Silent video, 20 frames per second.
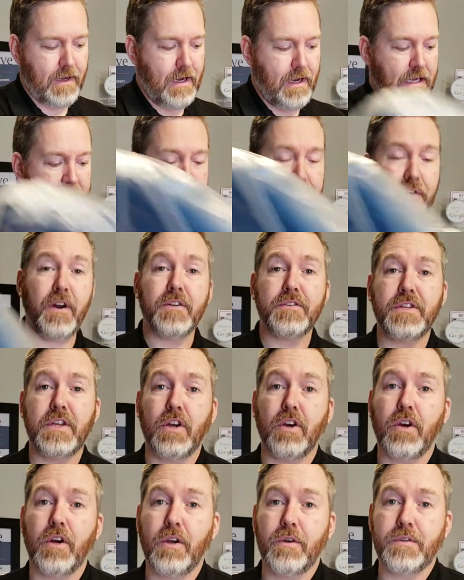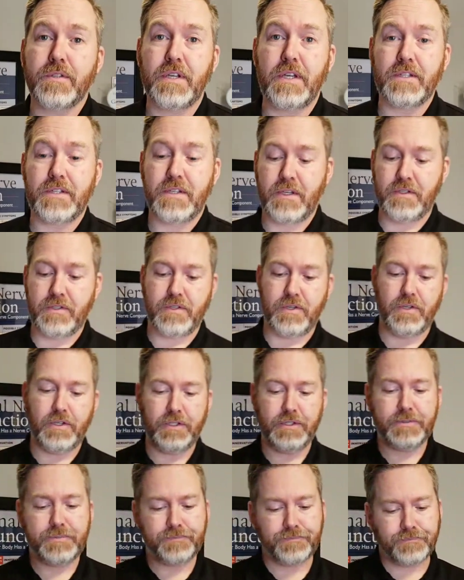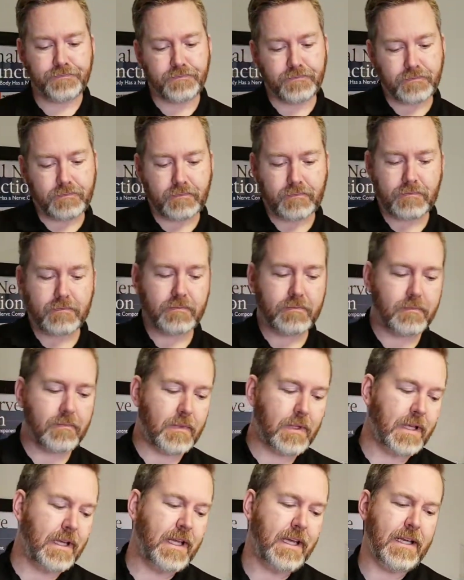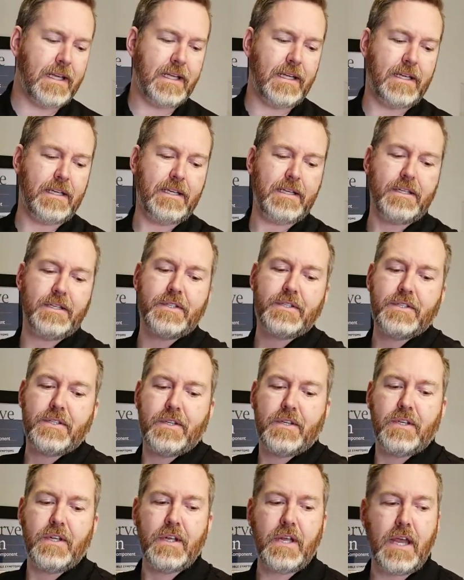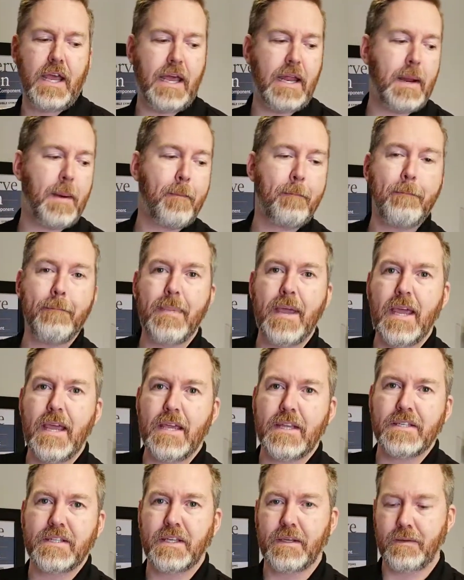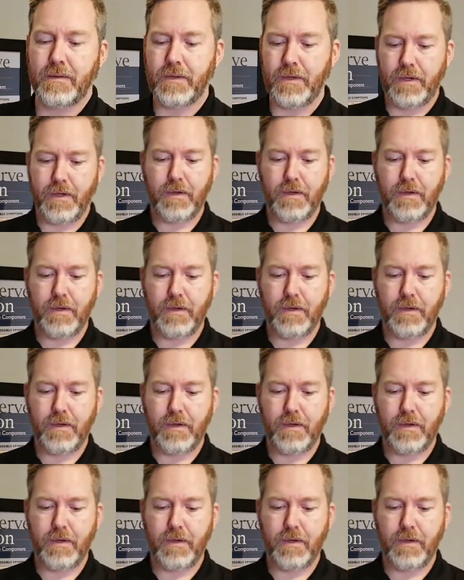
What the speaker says: As far as the Ergo Sit's concerned, it is an amazing,